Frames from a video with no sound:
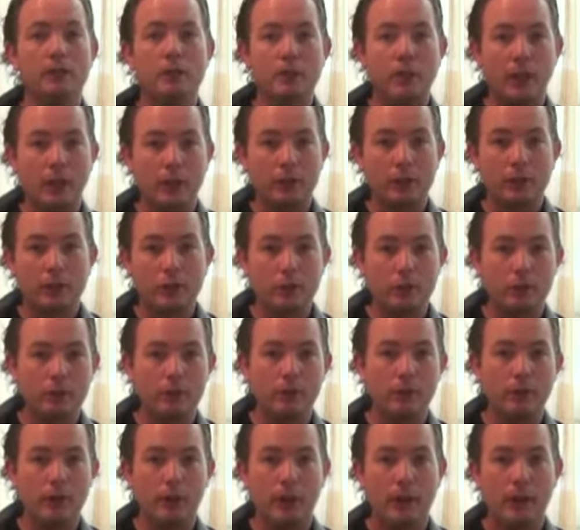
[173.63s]
touch
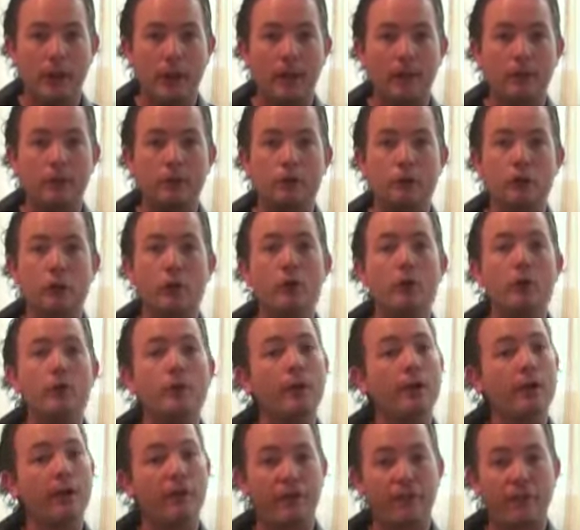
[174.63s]
you and show you
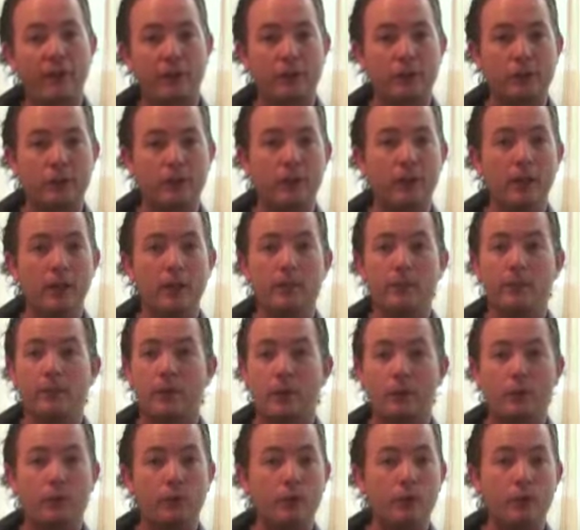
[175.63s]
their affection.
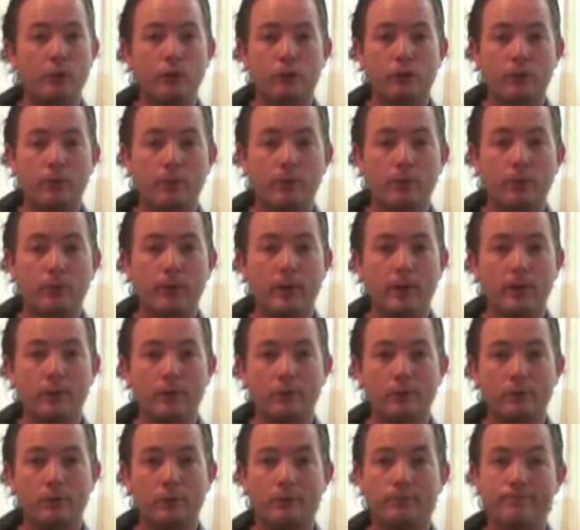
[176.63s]
If you didn't trim their
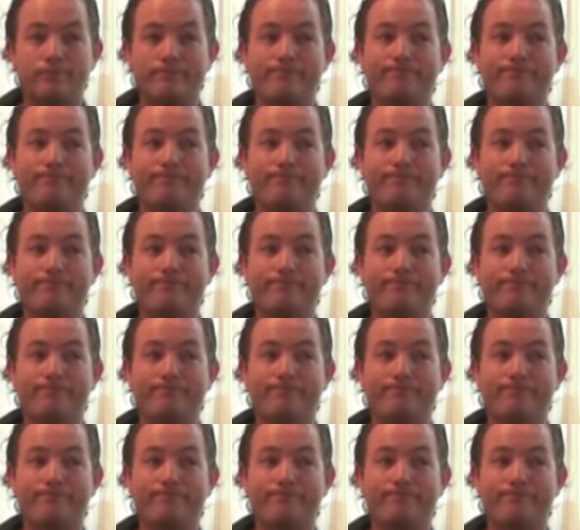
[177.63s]
nails,